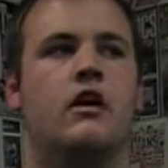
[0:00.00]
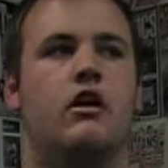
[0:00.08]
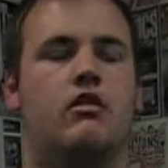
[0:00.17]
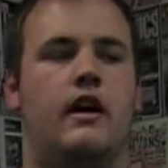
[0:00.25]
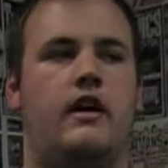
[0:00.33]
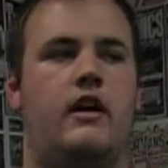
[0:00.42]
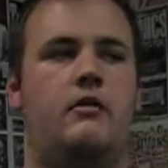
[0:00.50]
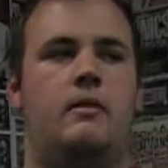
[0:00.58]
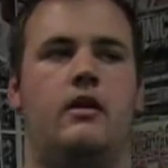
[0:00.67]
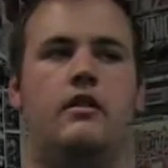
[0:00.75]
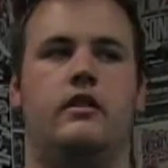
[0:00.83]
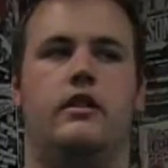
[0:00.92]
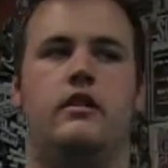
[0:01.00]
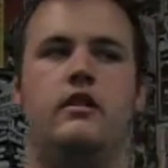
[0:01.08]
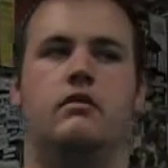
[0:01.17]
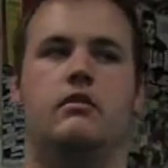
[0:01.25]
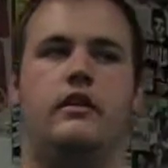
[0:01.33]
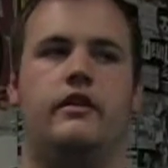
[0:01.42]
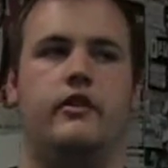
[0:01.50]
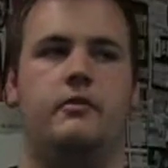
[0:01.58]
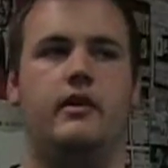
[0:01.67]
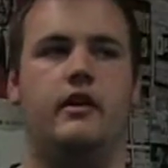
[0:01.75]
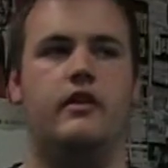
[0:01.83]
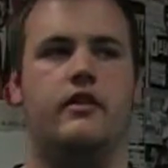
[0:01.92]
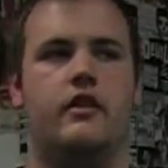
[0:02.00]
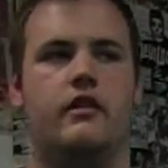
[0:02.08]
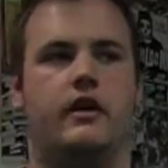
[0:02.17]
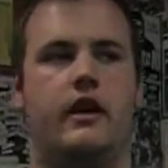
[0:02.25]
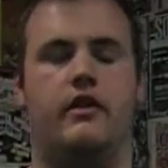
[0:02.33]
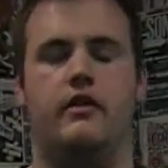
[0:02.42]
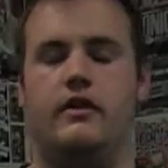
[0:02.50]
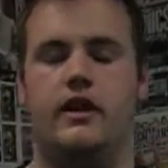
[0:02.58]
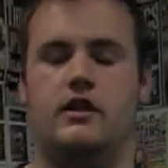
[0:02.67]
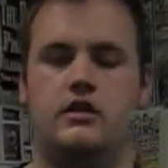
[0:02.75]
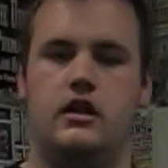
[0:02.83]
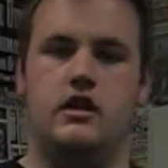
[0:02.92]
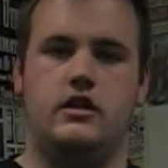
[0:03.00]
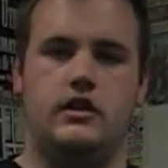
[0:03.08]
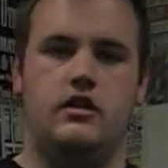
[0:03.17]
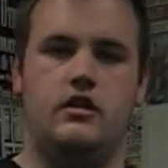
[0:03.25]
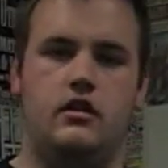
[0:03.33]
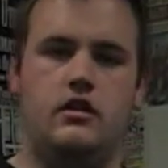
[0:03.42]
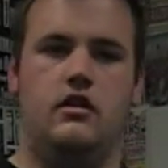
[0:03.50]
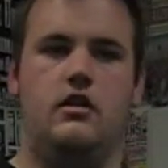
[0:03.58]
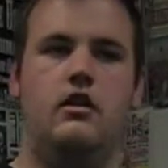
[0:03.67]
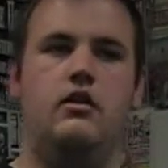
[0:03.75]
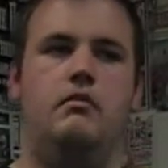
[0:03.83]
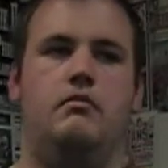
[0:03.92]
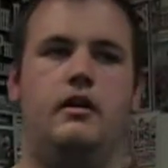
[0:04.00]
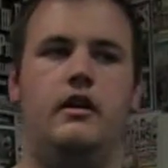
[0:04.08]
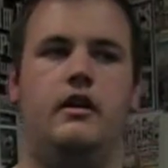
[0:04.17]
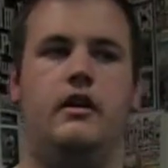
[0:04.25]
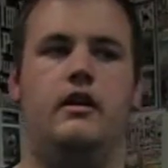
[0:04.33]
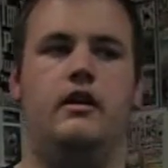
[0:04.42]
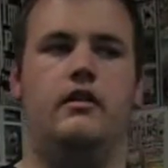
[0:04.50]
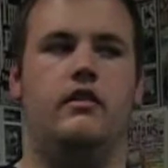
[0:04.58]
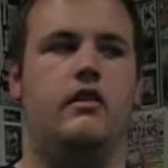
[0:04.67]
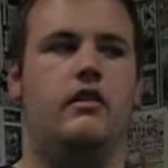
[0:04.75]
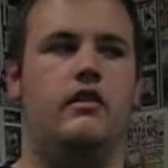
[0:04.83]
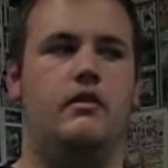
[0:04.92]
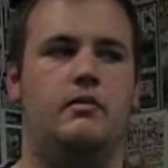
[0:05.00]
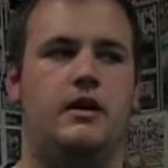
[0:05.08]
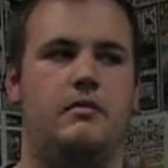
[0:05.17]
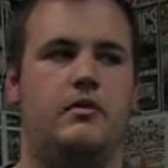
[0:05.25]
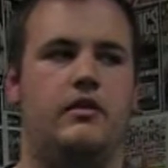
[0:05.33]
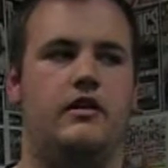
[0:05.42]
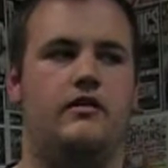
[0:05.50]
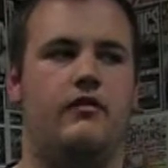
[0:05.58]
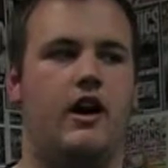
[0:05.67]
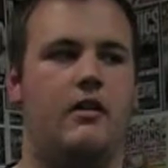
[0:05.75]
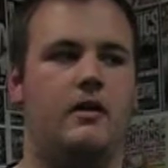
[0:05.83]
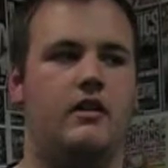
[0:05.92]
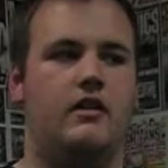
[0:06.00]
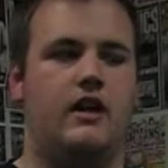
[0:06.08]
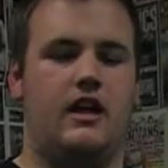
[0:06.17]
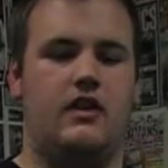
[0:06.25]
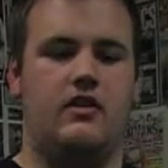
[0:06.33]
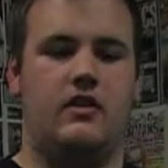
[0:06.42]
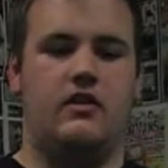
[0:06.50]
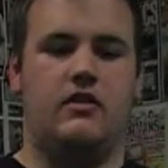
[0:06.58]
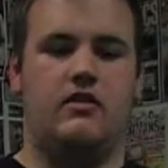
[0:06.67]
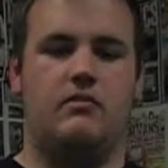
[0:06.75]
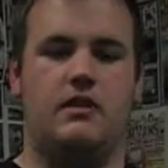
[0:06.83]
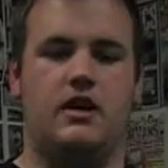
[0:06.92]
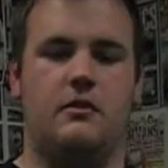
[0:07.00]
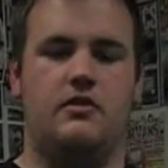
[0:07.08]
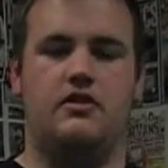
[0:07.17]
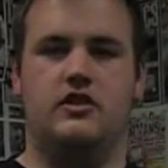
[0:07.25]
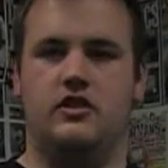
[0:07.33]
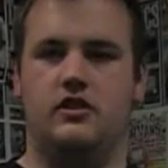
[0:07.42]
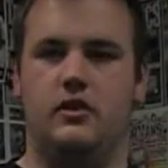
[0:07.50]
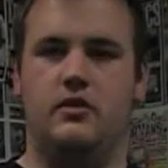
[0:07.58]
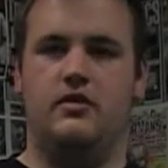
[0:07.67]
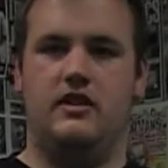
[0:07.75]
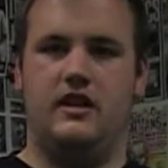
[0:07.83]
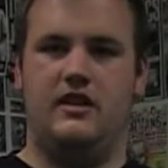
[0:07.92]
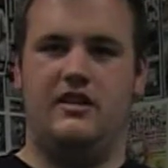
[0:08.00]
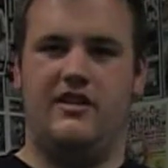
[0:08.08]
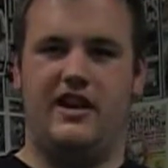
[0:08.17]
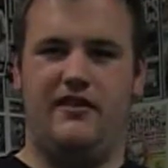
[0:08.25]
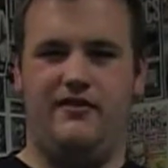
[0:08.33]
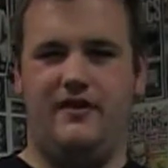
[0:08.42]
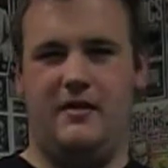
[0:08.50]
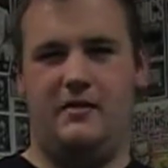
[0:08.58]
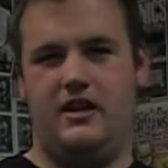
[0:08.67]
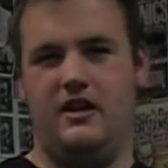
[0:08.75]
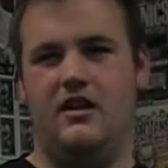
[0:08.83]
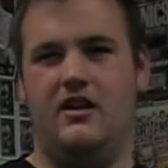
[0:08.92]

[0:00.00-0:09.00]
right now my only real experience on radio is Kgrg. But the people, the environment, like it's become such a close-knit, it's like a family.